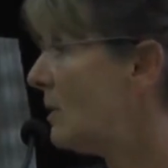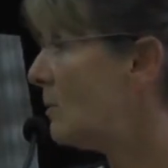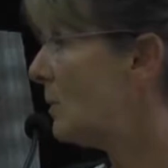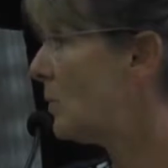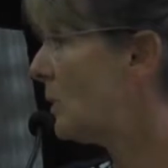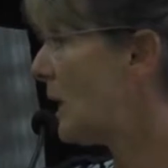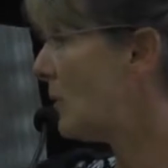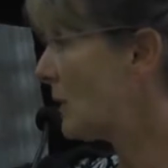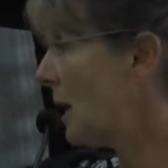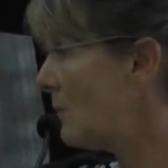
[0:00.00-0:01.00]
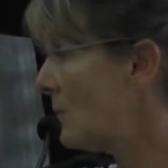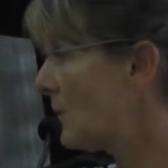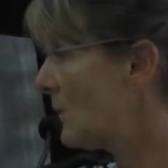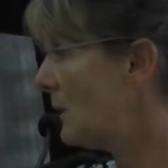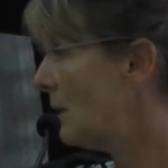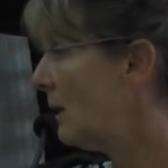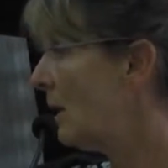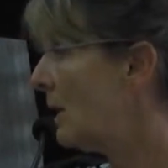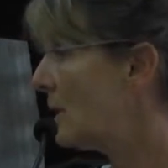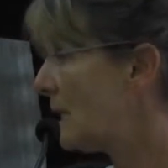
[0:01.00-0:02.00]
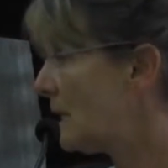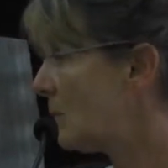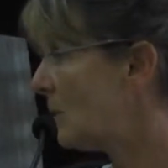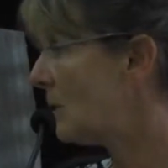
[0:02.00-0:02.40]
between outcomes, assessment, and